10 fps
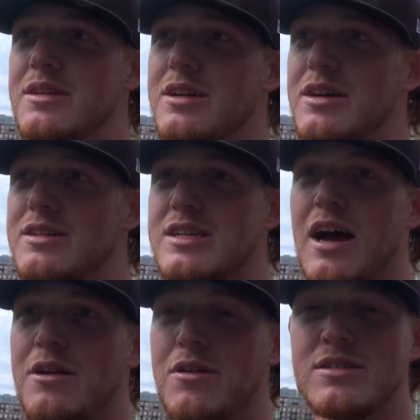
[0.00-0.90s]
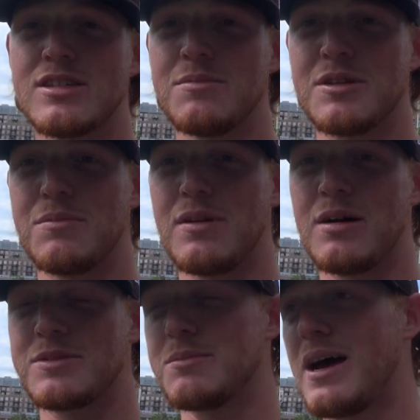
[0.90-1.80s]
you know the tying runs up to
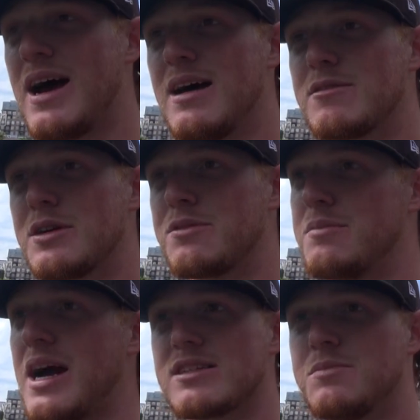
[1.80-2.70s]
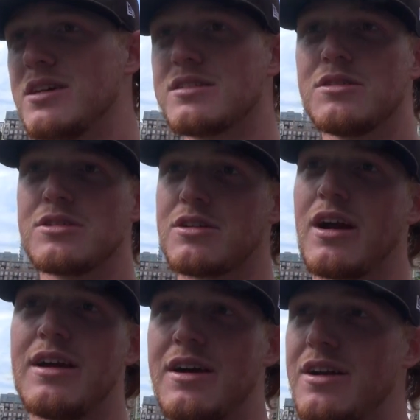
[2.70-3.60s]
up to bat with Max Muncy, who's a
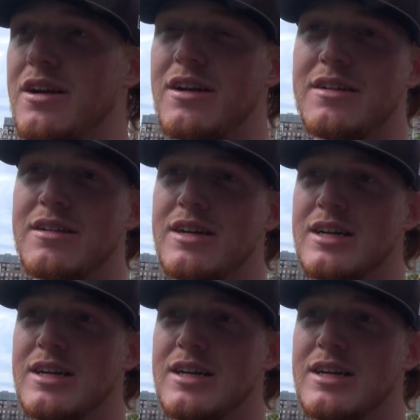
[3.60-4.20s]
great hitter, and